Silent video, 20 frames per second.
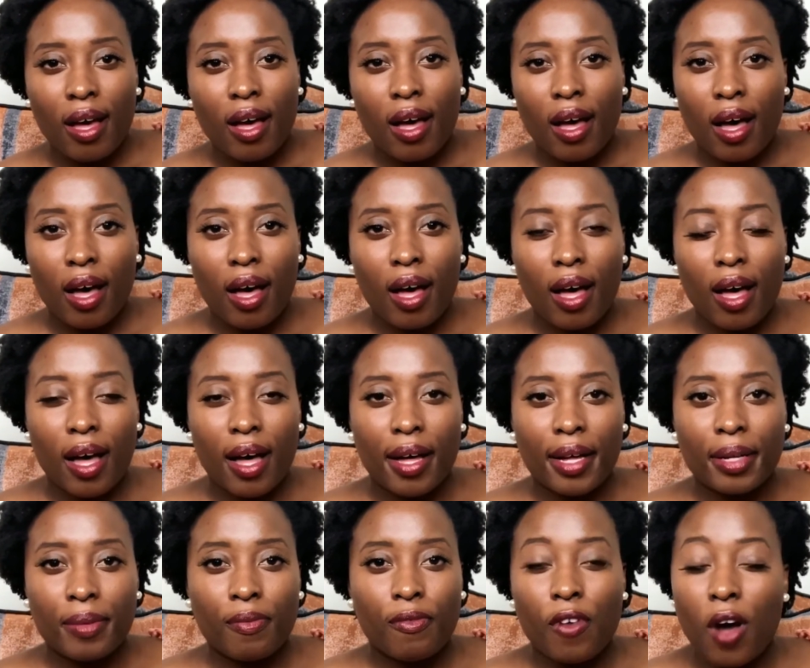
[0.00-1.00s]

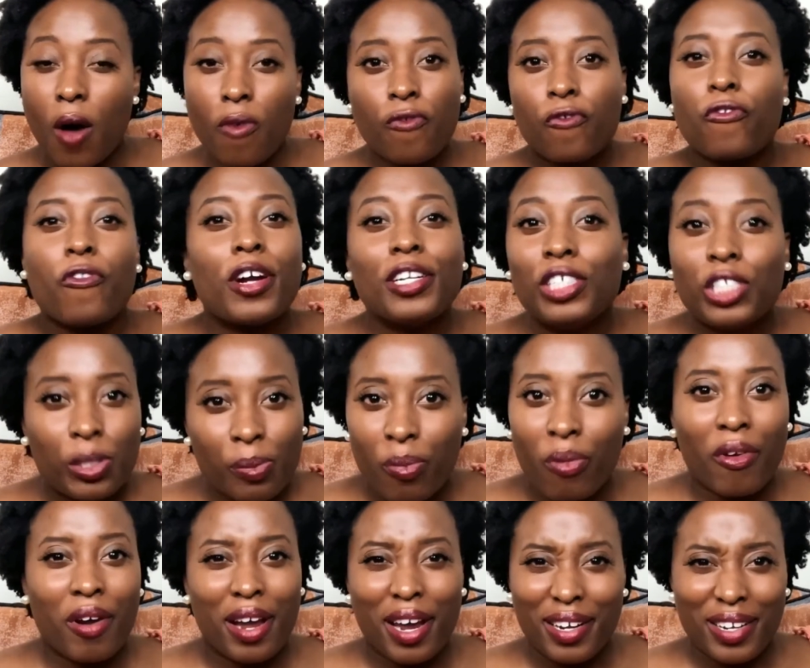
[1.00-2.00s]
a French
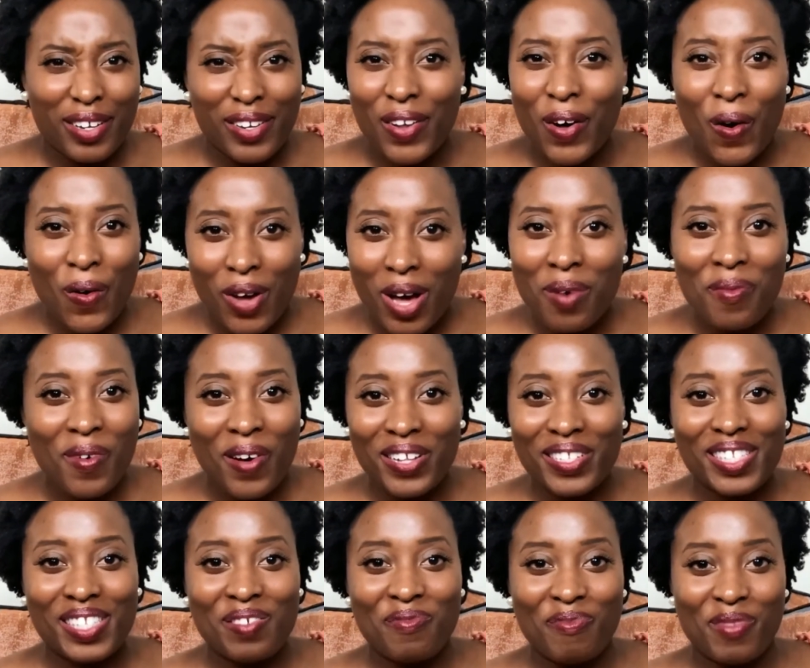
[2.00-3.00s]
braid, come on
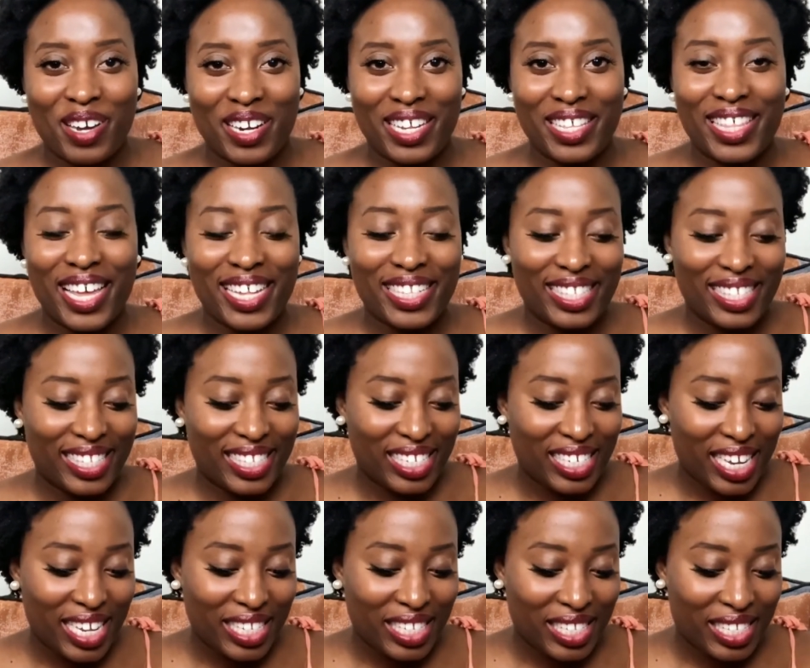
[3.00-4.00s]
somebody. That's
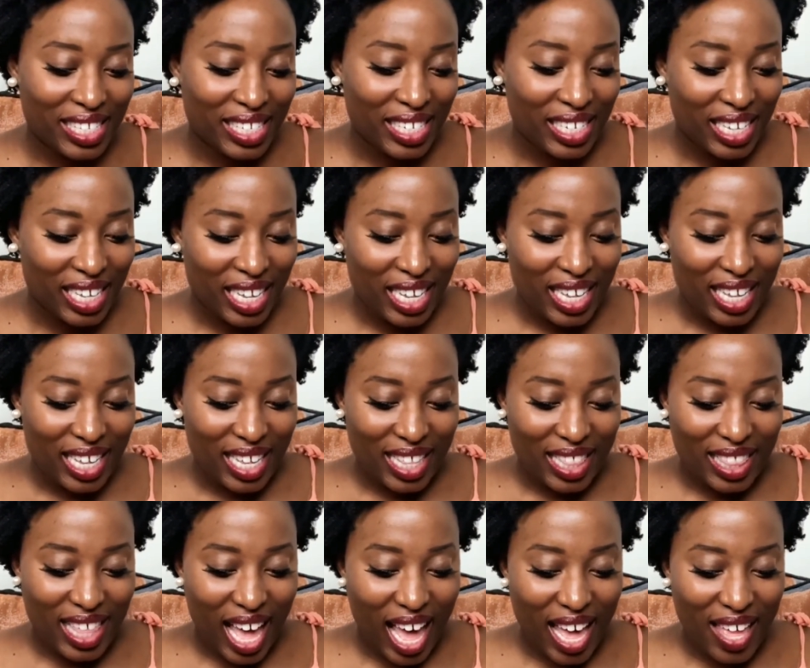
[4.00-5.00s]
just
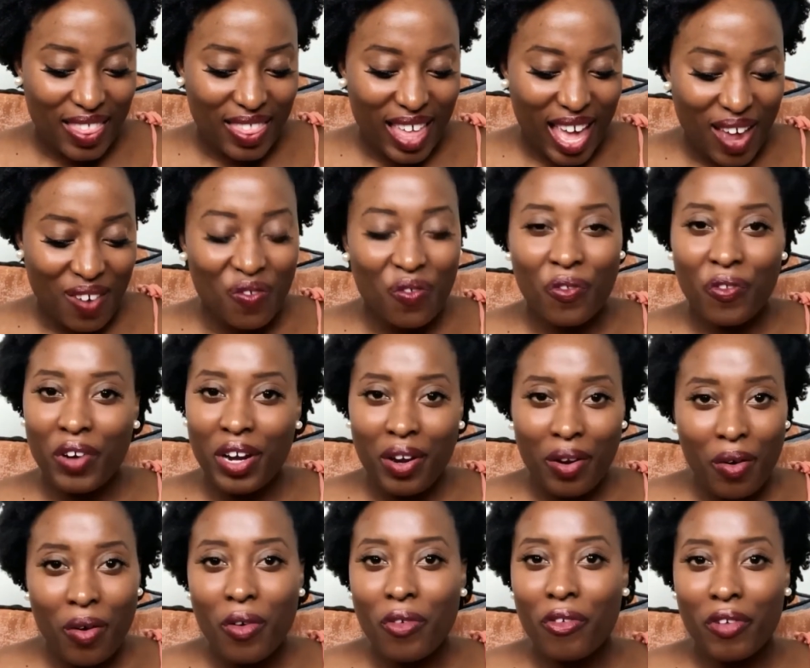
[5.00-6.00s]
that
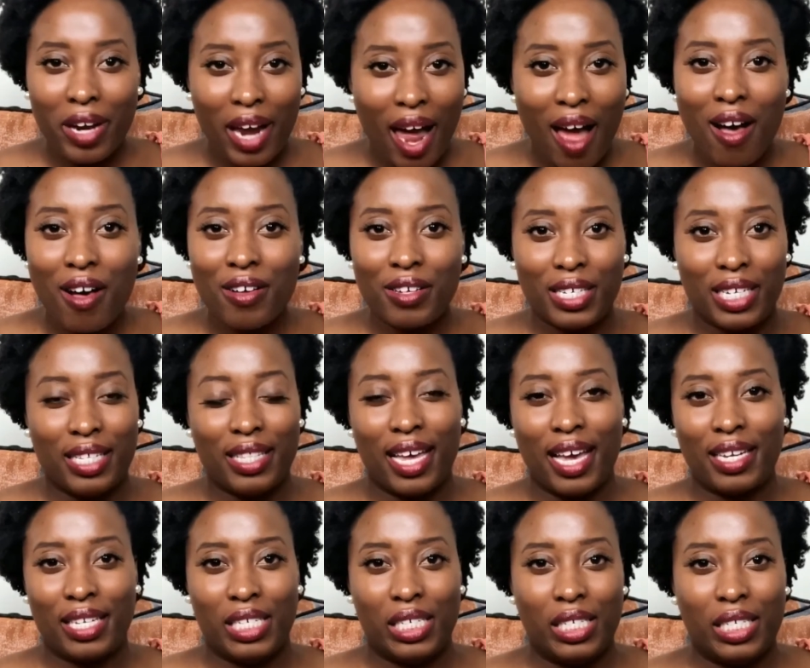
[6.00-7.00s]
real reality that
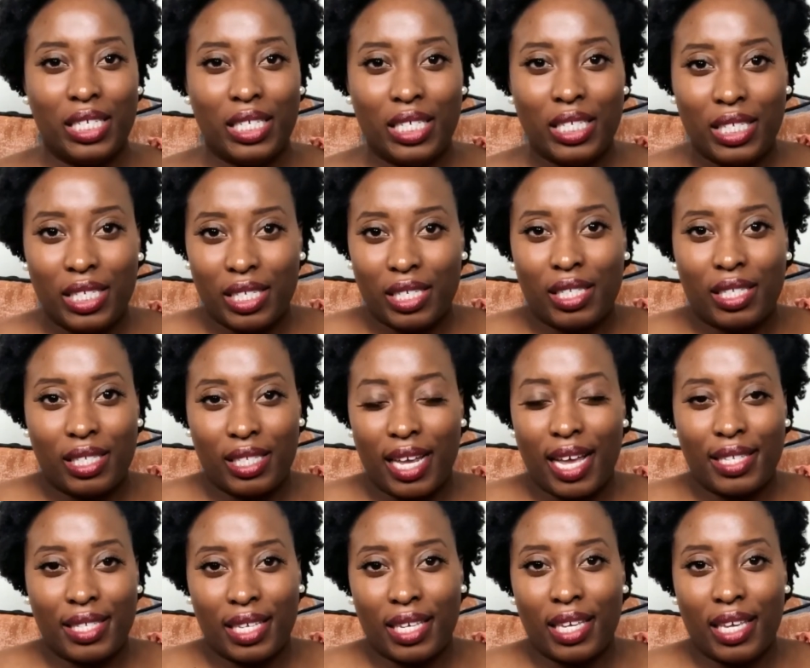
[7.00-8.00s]
you just,
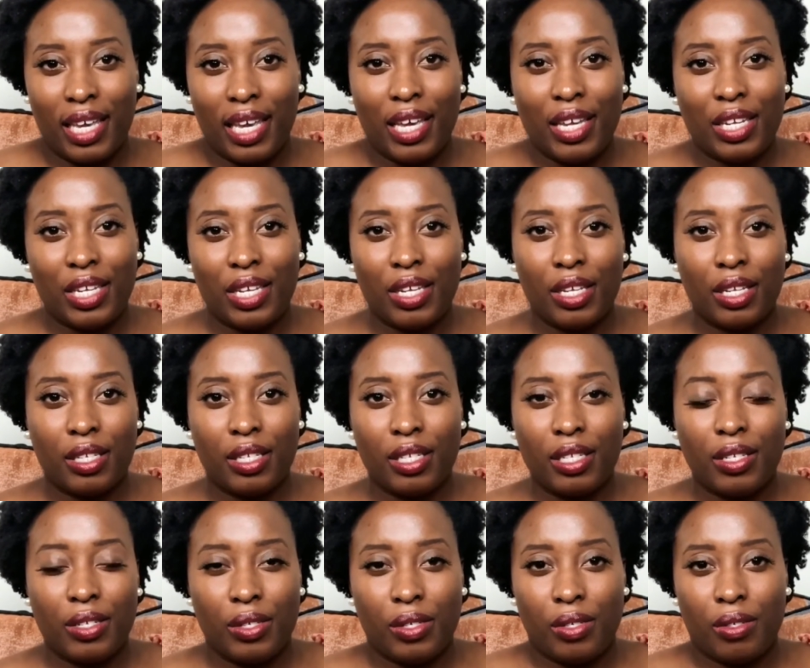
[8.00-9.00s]
as a kid,
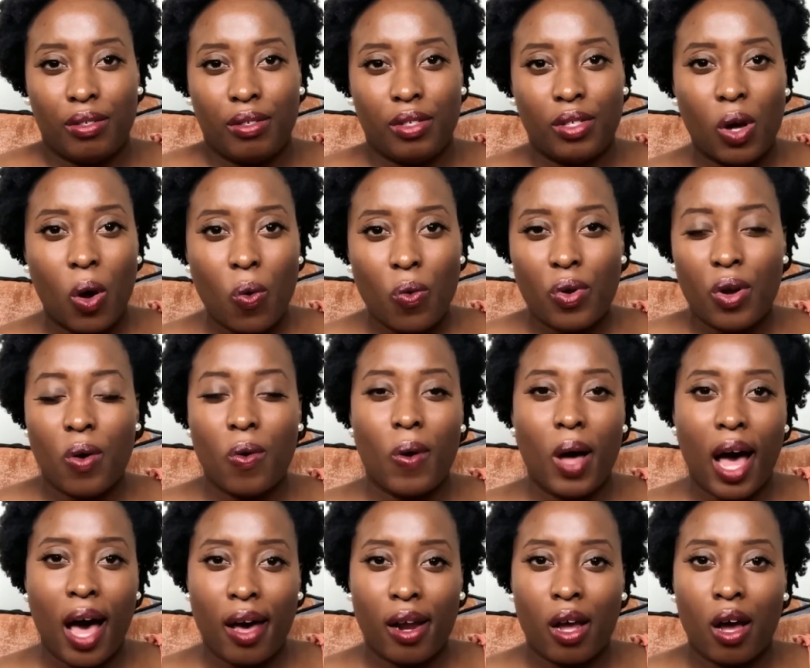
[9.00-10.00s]
you don't know
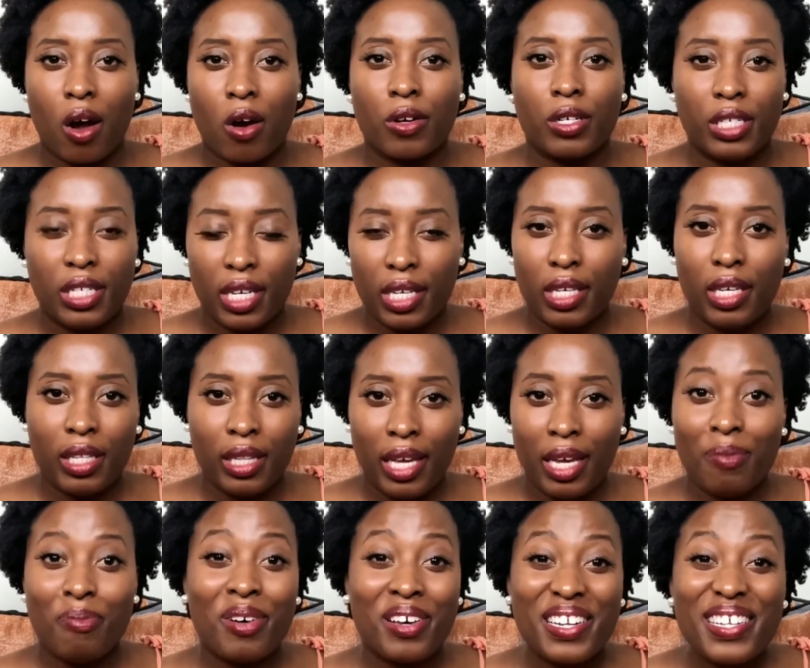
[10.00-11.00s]
how to
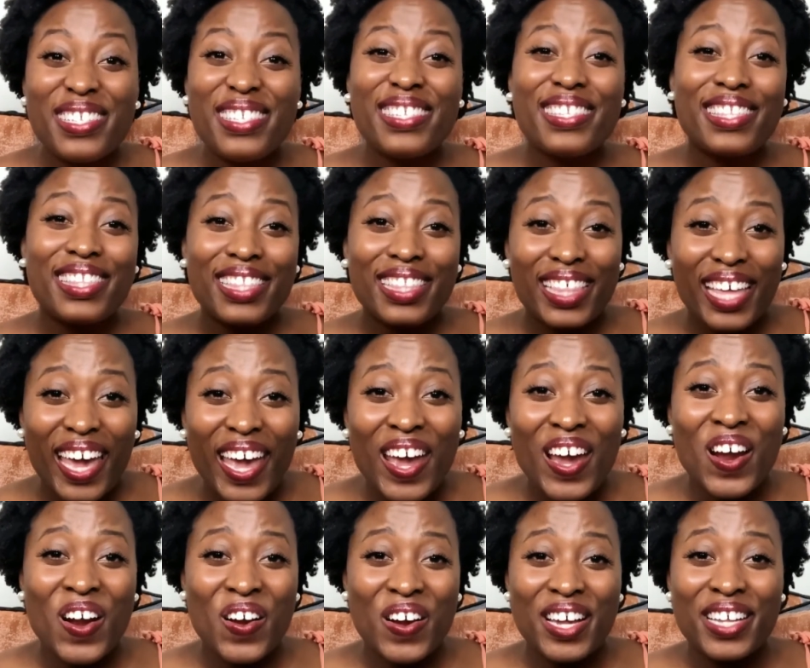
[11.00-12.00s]
articulate, but it's
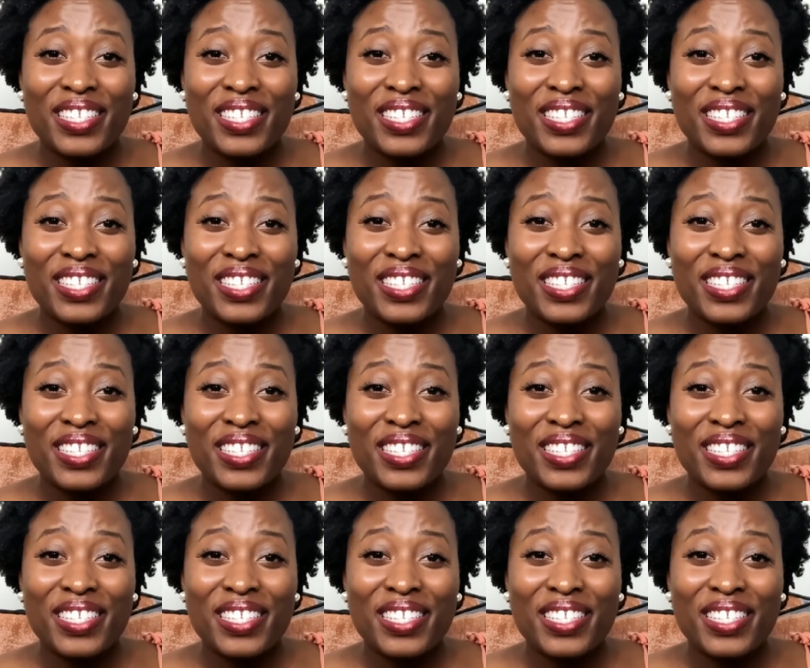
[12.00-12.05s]
there,